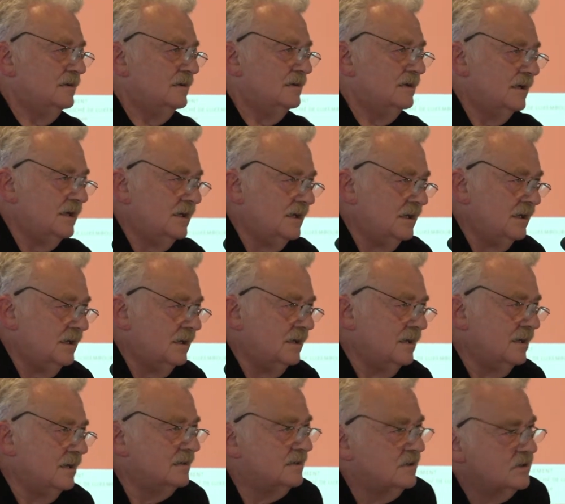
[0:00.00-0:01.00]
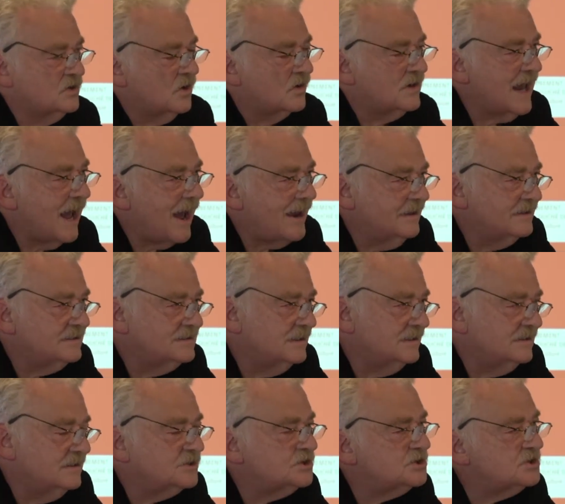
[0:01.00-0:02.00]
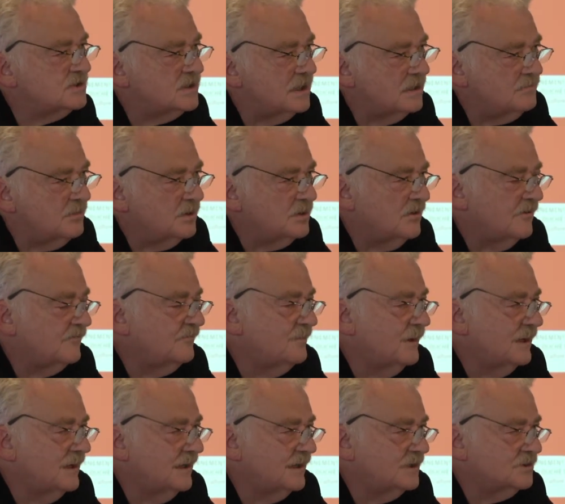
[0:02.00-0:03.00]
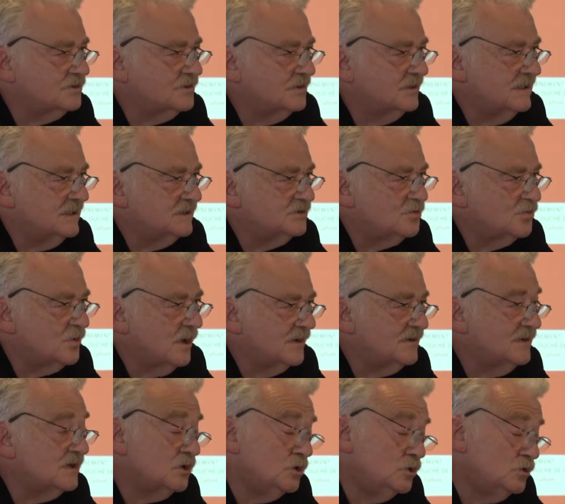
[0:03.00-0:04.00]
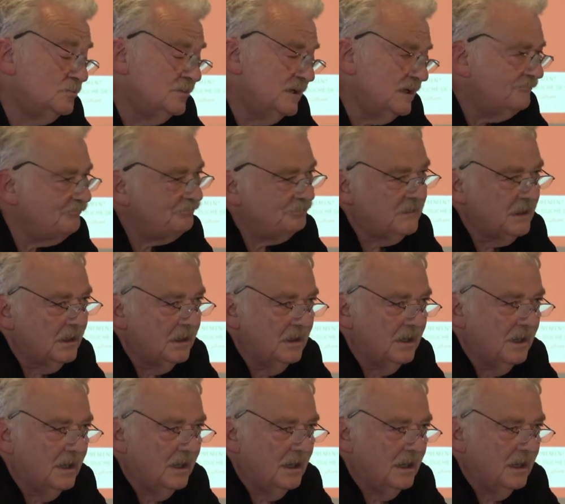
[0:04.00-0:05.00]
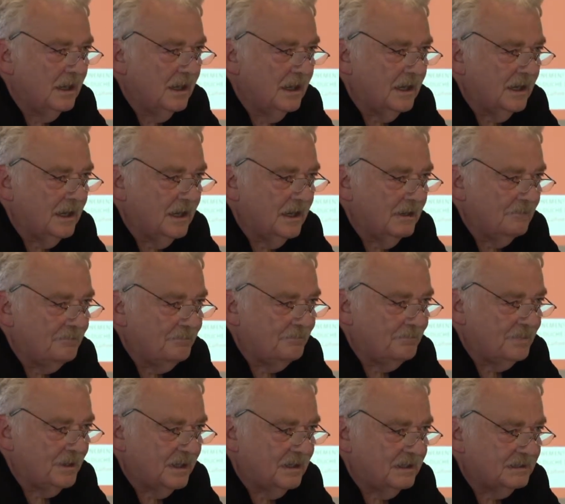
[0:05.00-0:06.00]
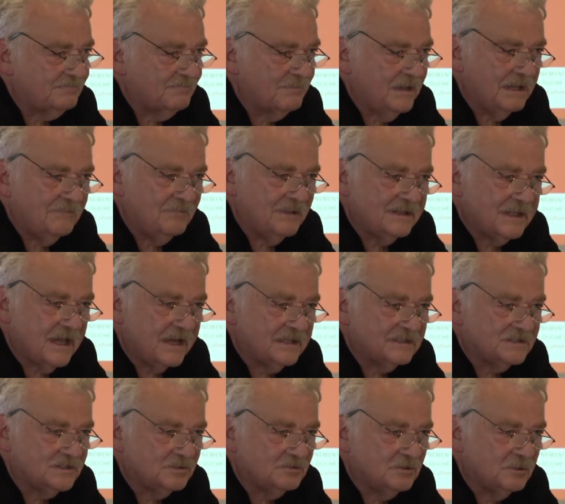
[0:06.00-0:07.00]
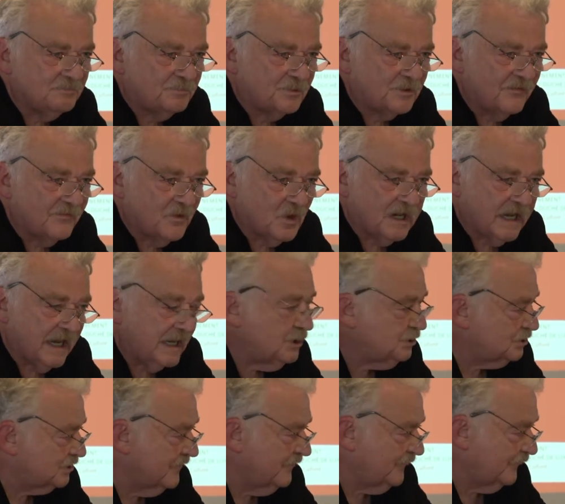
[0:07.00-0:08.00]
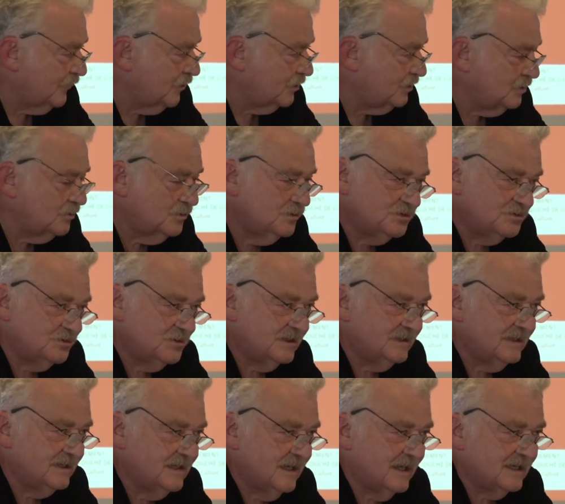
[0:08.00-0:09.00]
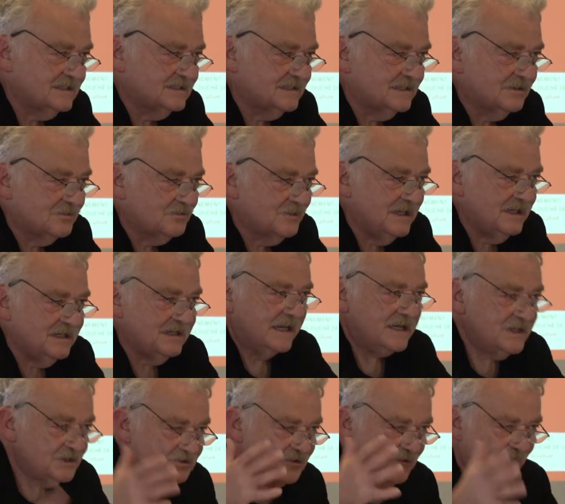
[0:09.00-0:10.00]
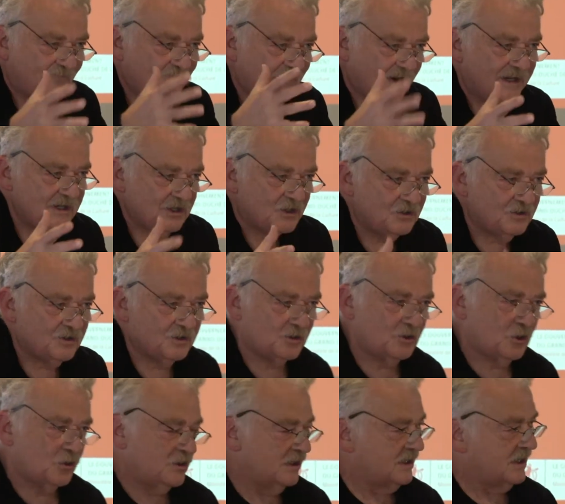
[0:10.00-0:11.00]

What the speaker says: the tonality, the Stimmung of my lecture is rather gloomy, but maybe that is a good provocation for you during the next 3 days to find good